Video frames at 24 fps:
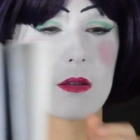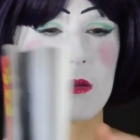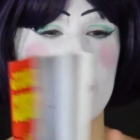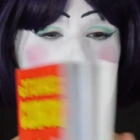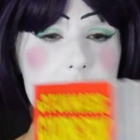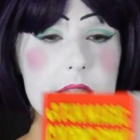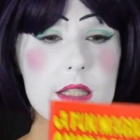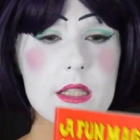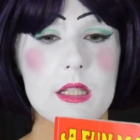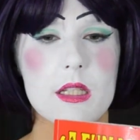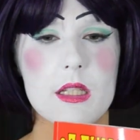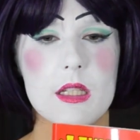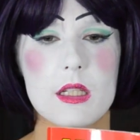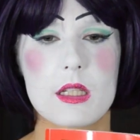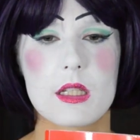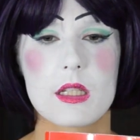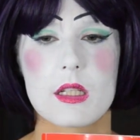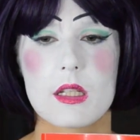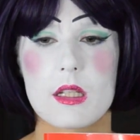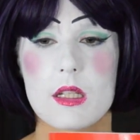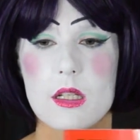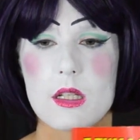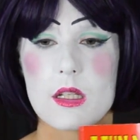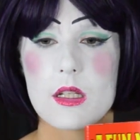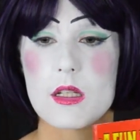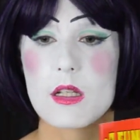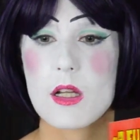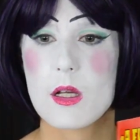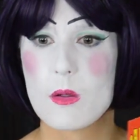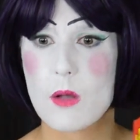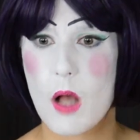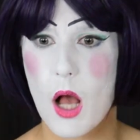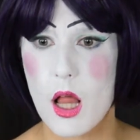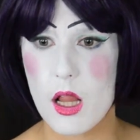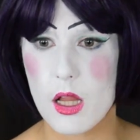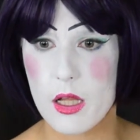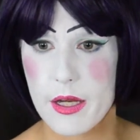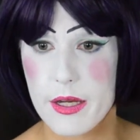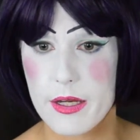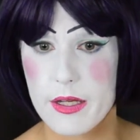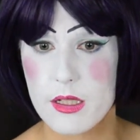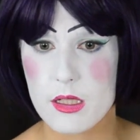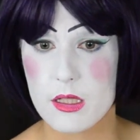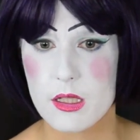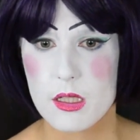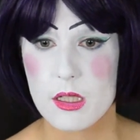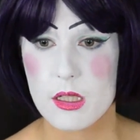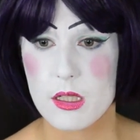What? No
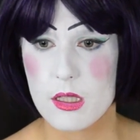color?